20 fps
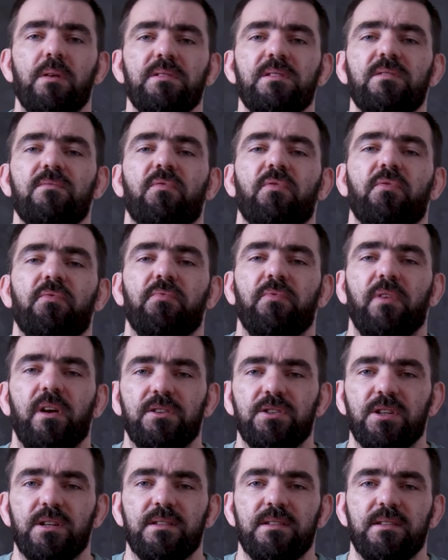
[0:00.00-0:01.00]
As I
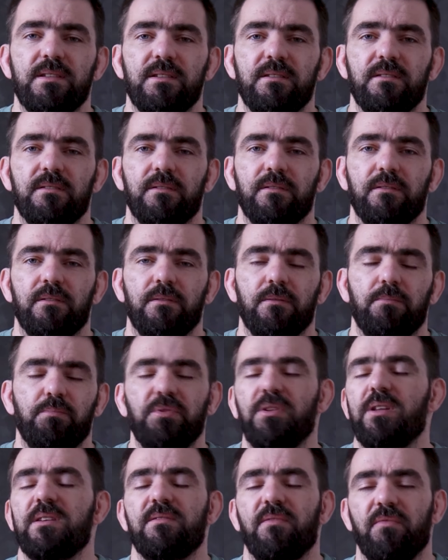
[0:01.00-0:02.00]
said, you can use
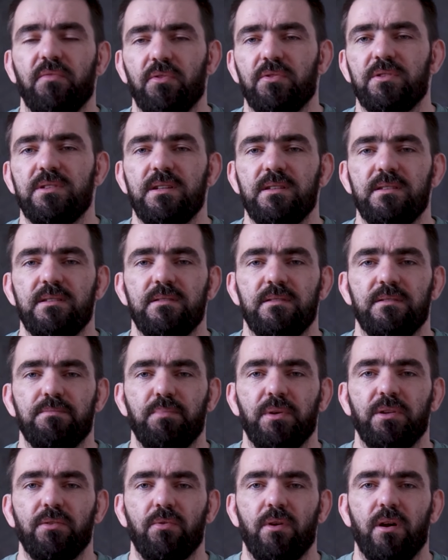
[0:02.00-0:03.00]
whatever cream you
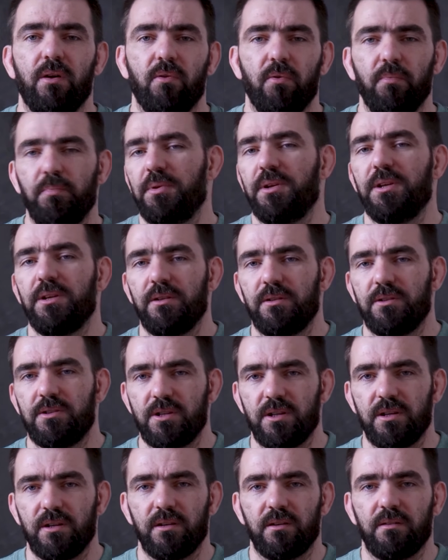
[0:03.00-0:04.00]
want. I
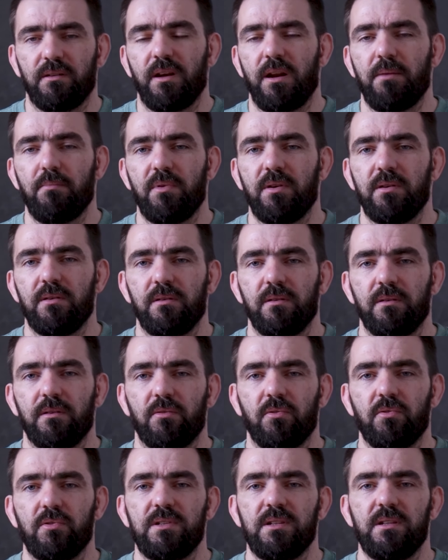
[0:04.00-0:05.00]
thought this
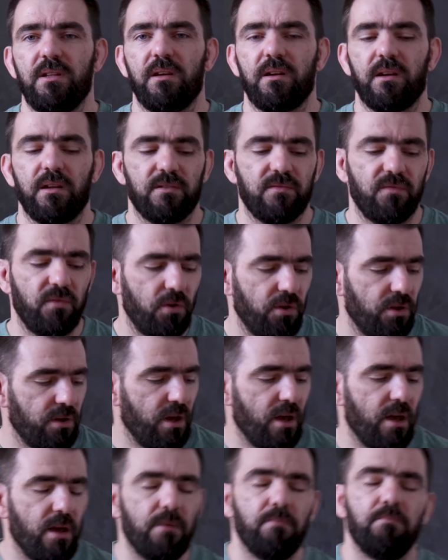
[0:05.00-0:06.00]
one was the best to
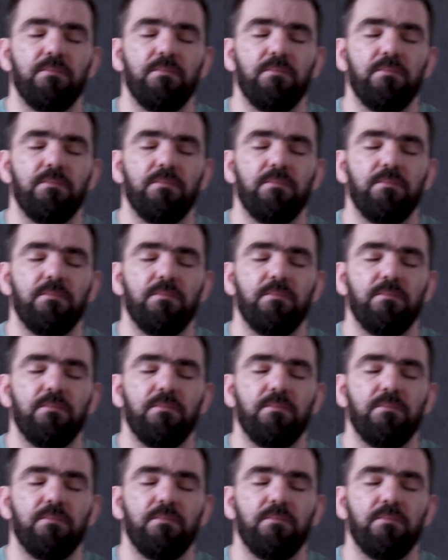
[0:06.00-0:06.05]
use.